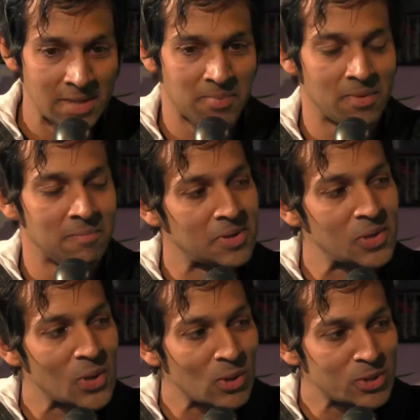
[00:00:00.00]
Simple.
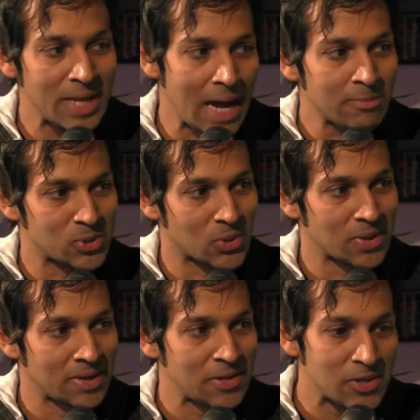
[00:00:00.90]
You go to the App
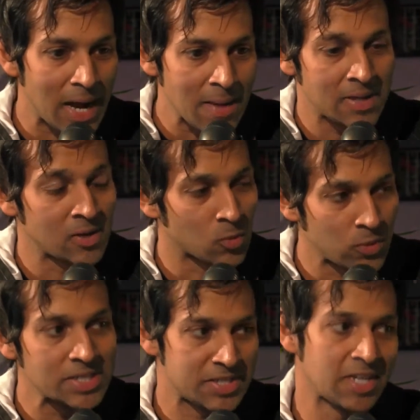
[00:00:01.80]
Store, you type in
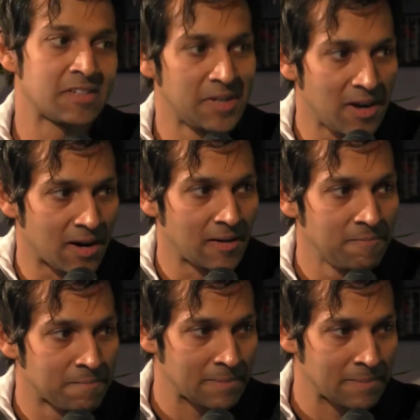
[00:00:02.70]
We Share VR.